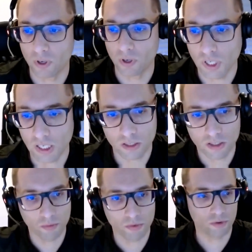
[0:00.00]
Okay, it
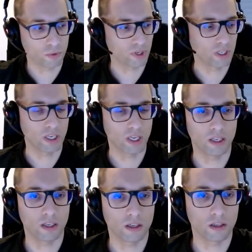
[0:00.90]
seems we're
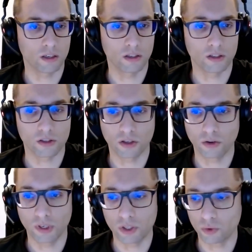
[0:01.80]
getting
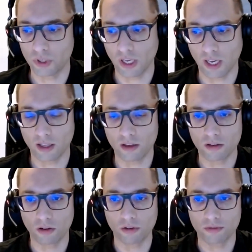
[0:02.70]
slowly to the
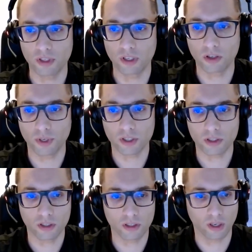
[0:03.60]
end of the
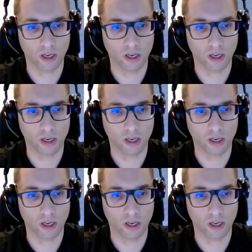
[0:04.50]
questions.